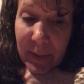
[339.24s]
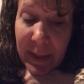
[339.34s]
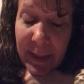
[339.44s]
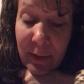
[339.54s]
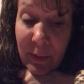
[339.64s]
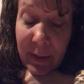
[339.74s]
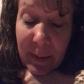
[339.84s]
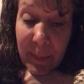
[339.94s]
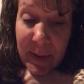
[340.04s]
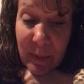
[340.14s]
And I know that
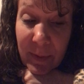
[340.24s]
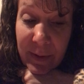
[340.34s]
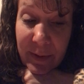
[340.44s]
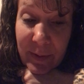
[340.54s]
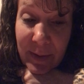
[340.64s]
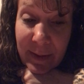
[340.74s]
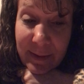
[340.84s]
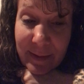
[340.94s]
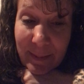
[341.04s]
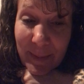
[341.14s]
the best way to do that
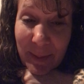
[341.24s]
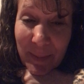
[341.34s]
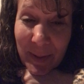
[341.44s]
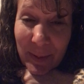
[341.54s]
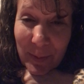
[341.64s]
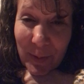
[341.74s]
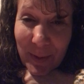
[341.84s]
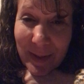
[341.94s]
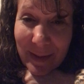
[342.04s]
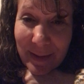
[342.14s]
is to make my own
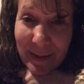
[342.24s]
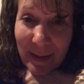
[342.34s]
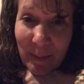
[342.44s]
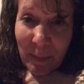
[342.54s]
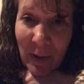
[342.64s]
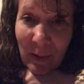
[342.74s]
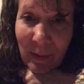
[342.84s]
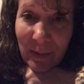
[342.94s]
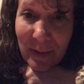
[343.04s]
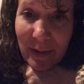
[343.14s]
choices that
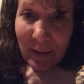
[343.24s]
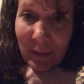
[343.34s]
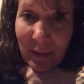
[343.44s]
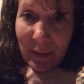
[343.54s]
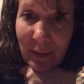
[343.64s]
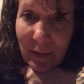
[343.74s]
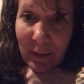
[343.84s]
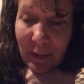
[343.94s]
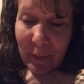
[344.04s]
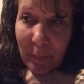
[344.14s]
models
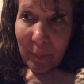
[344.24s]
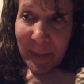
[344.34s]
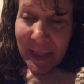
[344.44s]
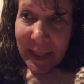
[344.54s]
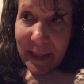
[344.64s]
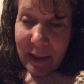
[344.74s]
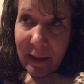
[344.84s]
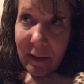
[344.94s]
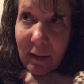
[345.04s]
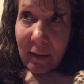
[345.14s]
me
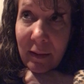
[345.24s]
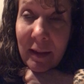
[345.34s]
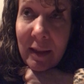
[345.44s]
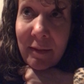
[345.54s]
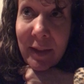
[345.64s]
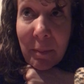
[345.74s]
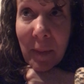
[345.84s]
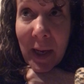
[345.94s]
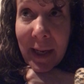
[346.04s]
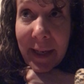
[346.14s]
living
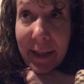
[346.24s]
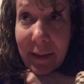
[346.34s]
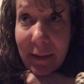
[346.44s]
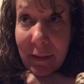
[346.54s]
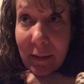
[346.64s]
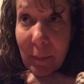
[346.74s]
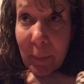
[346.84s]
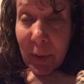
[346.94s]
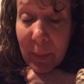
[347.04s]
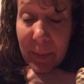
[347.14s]
my
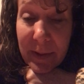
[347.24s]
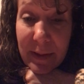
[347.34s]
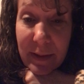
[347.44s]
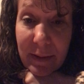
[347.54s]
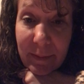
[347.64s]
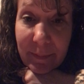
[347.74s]
purpose.